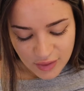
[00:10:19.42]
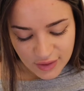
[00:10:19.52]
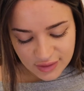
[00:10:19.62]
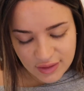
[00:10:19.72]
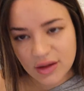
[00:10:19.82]

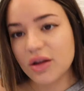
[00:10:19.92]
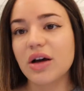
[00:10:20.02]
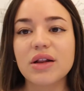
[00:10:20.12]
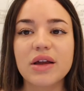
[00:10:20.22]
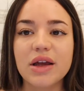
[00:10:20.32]
This
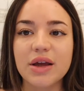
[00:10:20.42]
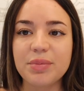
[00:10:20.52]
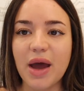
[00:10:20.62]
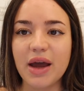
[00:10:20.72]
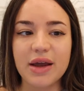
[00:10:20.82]
claw
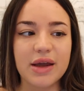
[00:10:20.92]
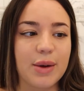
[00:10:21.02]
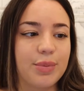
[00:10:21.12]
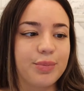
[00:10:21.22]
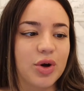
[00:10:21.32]
clip
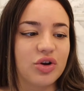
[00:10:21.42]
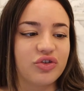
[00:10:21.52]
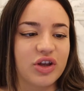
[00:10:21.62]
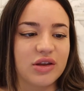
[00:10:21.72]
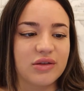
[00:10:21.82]
I
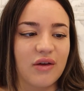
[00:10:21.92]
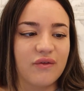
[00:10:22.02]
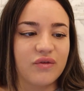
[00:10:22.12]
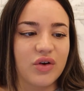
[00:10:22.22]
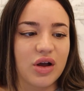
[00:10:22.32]
purchased
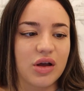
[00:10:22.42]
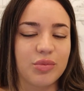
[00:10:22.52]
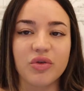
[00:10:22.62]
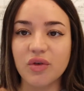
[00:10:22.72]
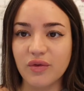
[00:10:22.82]

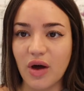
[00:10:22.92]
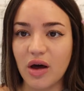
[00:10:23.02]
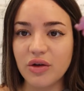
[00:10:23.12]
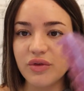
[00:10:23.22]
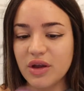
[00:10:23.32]
from
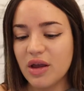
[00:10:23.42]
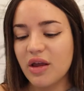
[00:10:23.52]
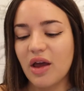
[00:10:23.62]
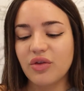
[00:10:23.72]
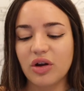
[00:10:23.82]
Revolve.
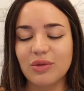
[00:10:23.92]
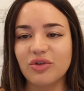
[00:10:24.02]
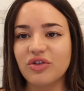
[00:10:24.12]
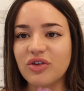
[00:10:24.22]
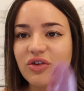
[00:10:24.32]
Thought it
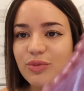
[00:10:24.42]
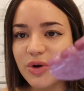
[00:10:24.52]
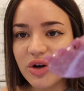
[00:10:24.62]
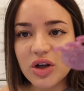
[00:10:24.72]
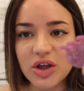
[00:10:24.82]
was just
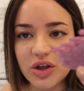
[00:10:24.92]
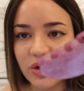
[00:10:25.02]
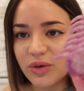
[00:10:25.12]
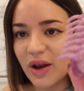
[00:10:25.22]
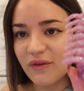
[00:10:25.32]
super
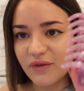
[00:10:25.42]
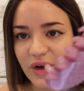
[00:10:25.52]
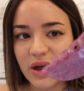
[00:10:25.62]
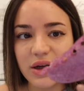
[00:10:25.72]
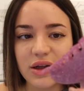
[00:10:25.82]
cute and
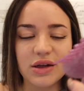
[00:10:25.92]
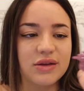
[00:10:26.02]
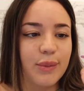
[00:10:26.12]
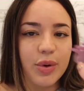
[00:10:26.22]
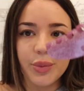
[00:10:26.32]
fun.
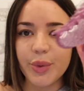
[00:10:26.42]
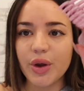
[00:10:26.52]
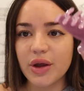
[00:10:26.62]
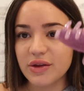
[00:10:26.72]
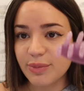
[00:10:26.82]
It's
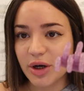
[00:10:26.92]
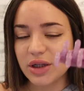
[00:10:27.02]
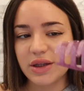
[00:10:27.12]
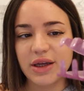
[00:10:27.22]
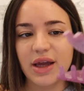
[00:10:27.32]
purple and
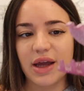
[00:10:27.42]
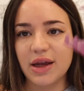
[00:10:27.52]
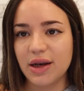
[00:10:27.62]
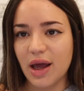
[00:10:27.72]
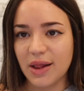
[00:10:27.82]
sparkly
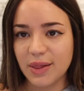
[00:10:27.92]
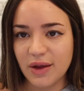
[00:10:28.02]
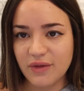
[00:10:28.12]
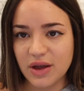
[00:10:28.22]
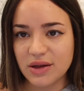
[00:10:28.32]
and I
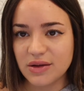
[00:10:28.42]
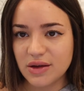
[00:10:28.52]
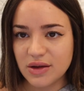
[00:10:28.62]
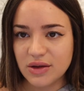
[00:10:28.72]
love it.